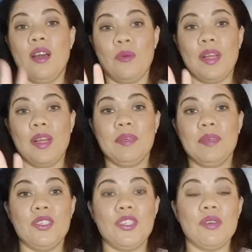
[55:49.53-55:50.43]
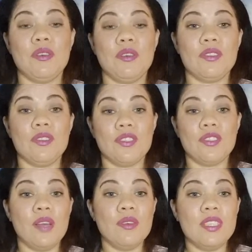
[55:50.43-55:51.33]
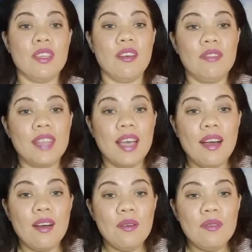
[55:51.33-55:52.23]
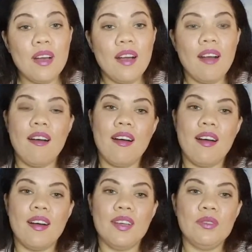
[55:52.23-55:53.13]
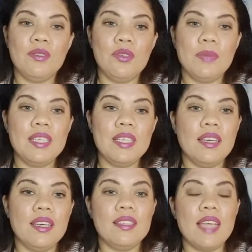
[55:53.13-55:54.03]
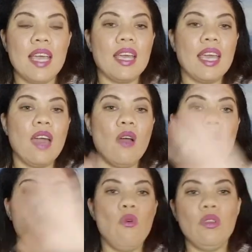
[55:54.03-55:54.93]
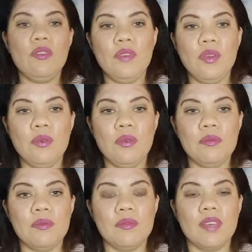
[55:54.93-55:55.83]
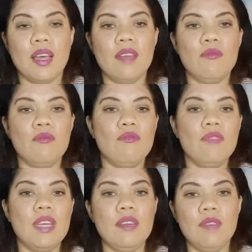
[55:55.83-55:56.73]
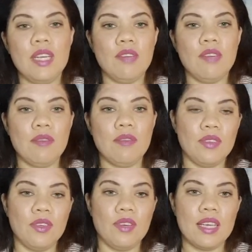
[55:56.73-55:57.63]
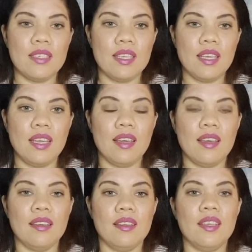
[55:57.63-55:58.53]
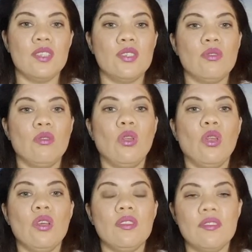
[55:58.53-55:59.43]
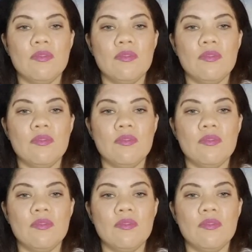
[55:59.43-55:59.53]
well, I'm going to close it off now. You too, my dear. Take care, all of you. And really grateful you guys are here. So lots of